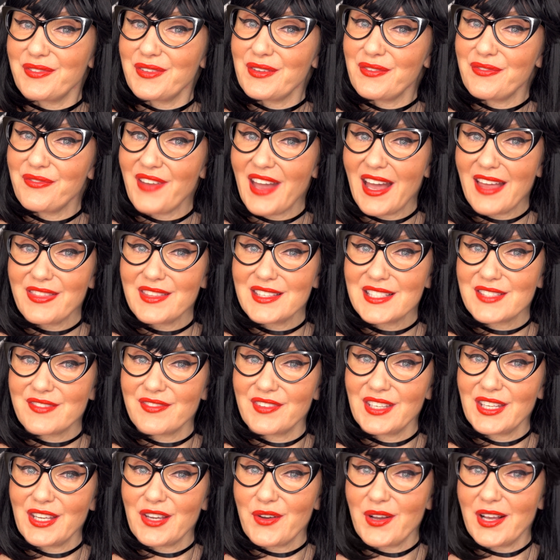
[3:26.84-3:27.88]
If you found this
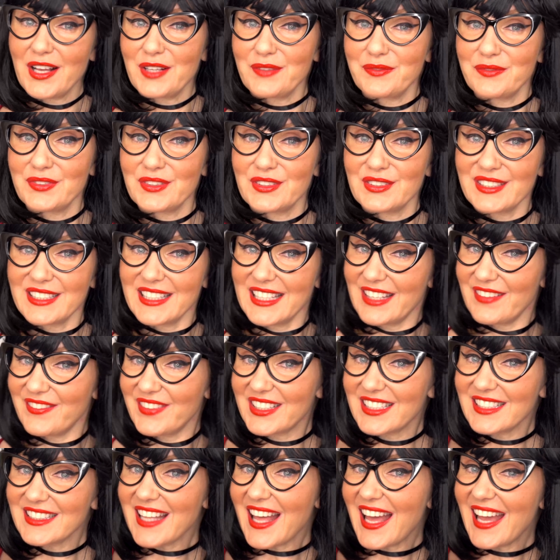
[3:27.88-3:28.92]
video helpful,
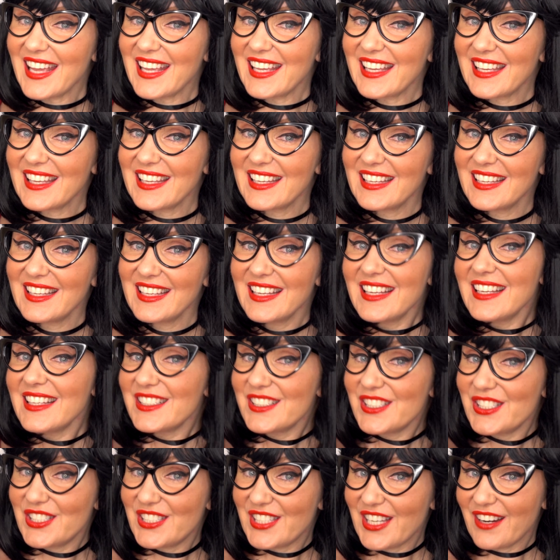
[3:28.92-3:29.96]
give it a like,
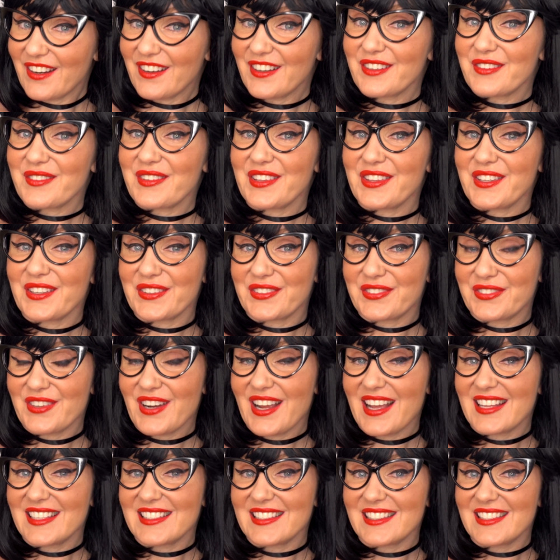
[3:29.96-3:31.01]
share it with your
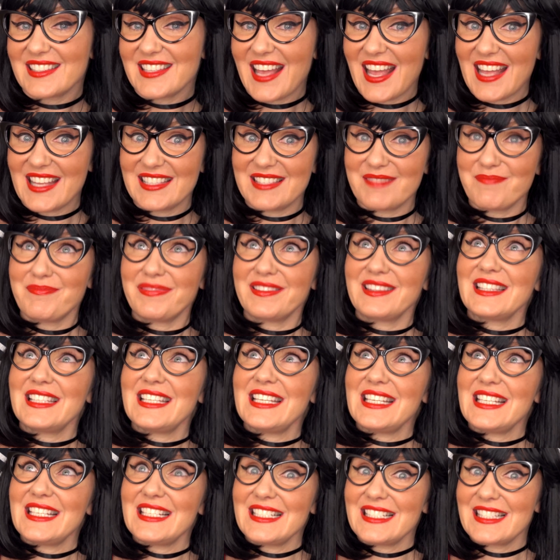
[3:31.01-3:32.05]
friends, and
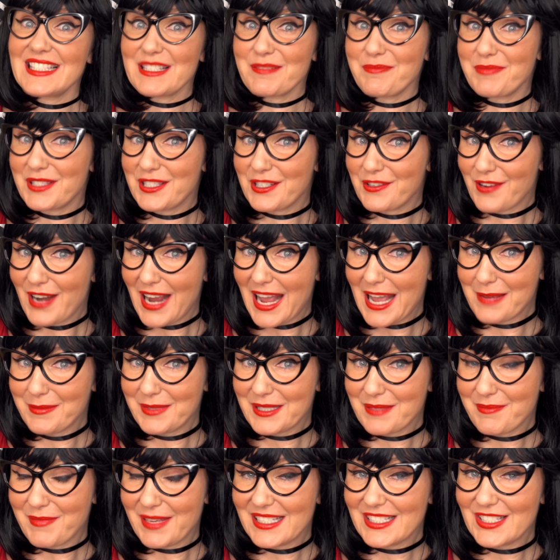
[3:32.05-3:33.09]
please
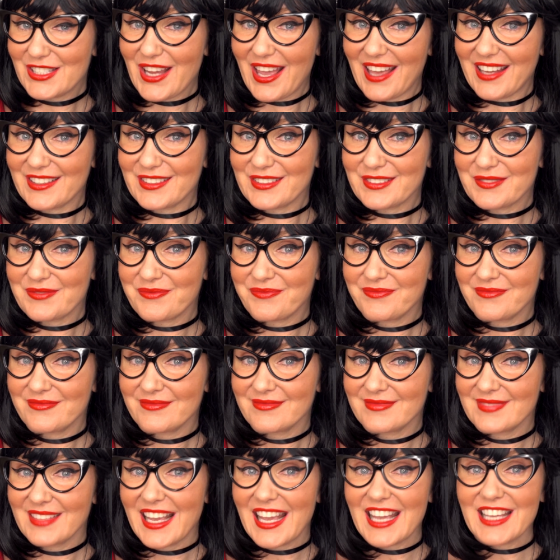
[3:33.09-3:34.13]
subscribe to my channel.
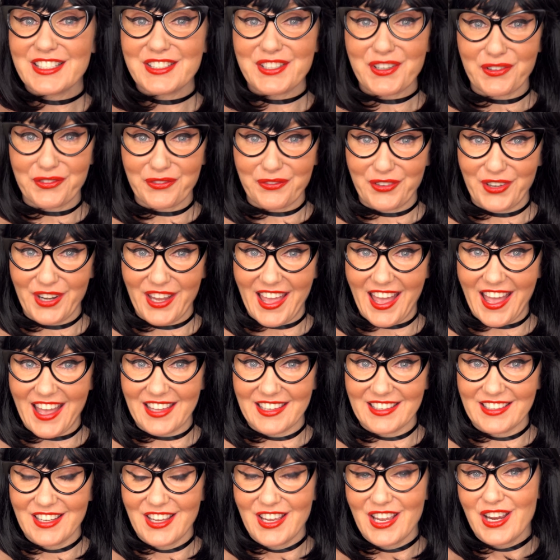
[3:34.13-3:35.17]
And don't
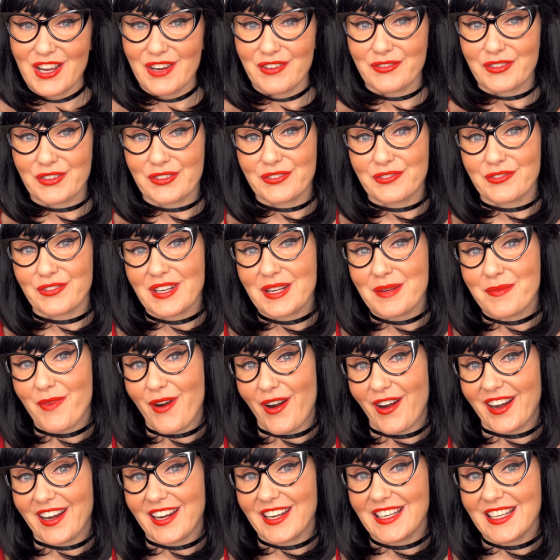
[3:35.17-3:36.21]
forget, for free
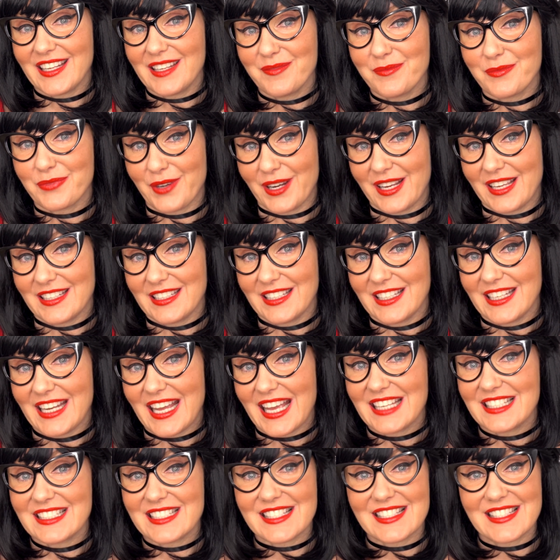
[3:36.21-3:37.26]
marketing,
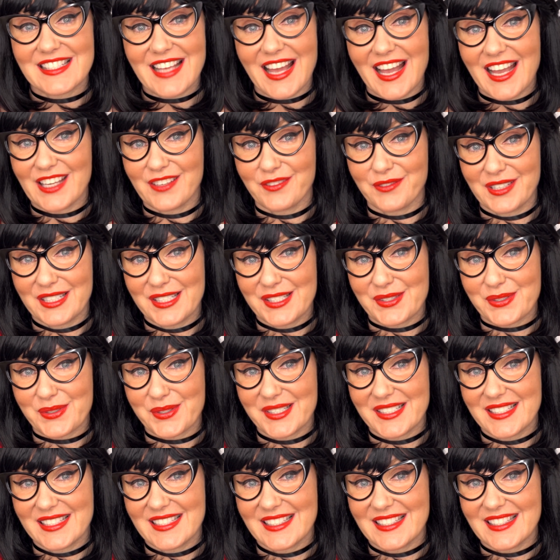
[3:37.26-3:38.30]
branding, and design
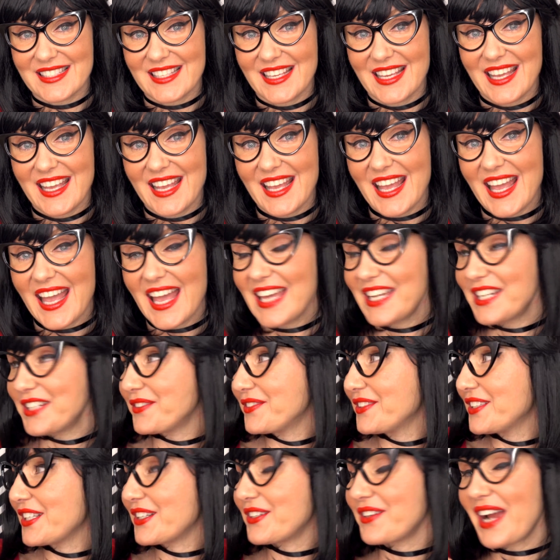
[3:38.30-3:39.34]
resources, head
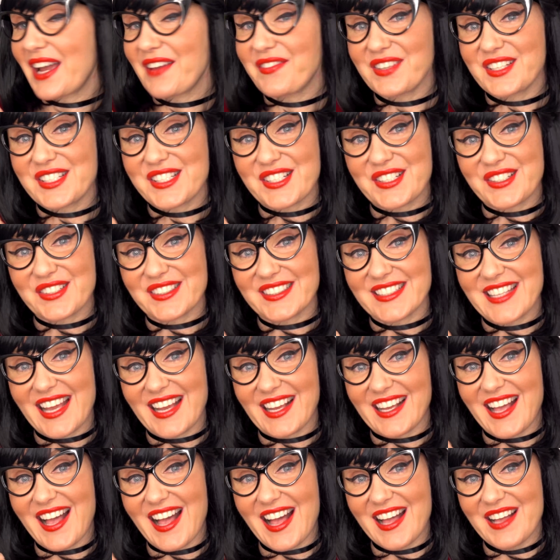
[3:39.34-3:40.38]
over to
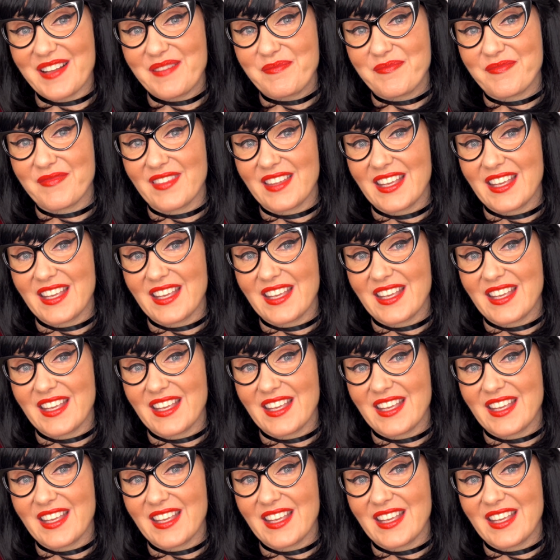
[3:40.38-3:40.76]
graphicsgrrrl.com.